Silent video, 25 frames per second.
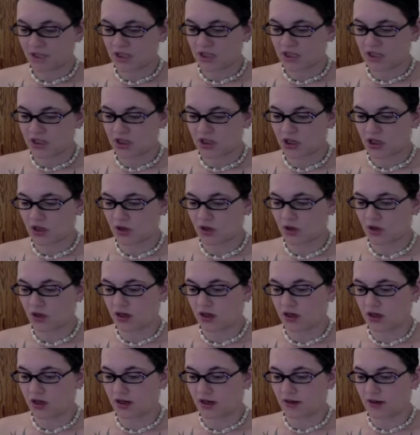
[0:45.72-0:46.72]
So,
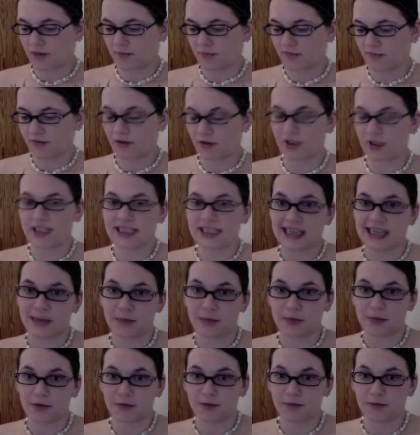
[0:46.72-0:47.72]
for
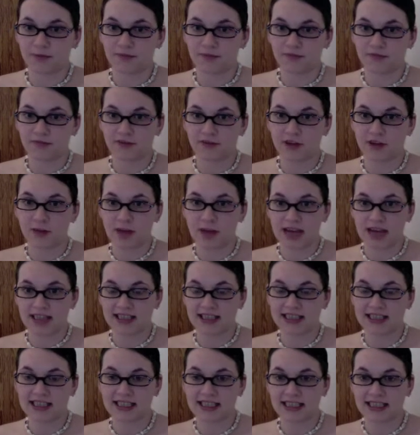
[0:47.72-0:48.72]
example, for the
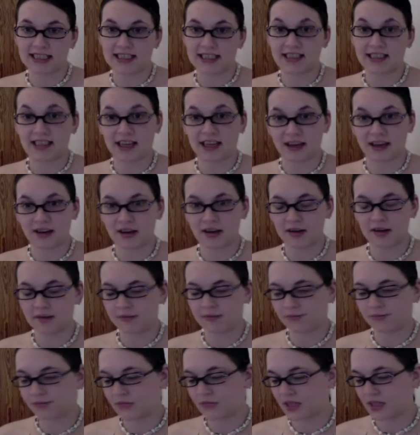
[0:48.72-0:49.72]
masculine der,
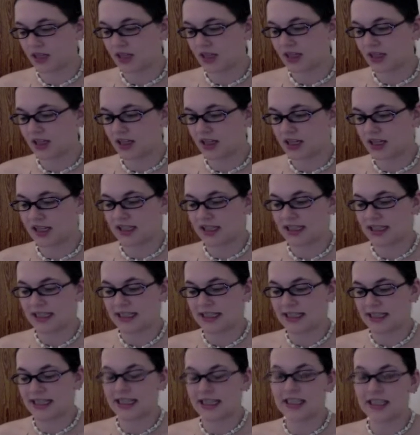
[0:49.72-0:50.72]
the
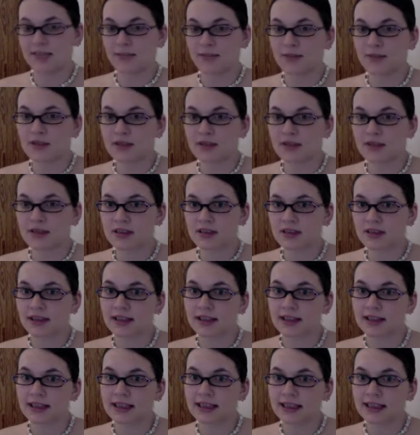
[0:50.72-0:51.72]
endings ismus
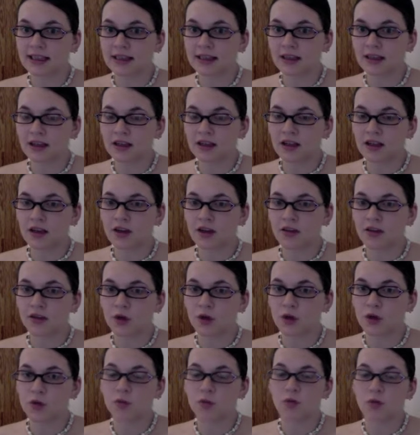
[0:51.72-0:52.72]
and ling,
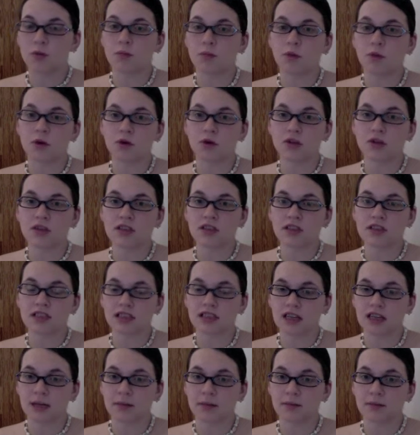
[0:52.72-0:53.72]
those will most of the
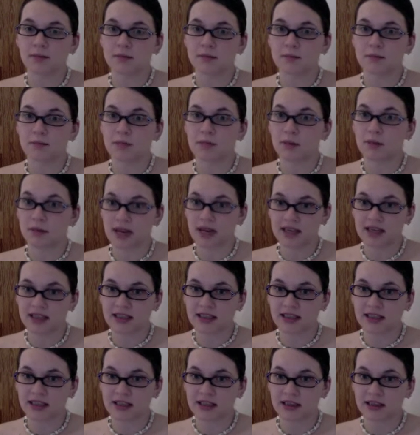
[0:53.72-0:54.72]
time be
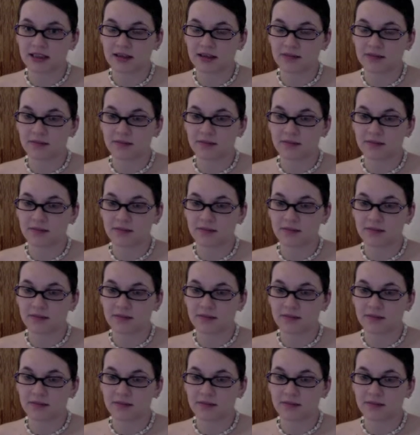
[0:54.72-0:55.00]
masculine.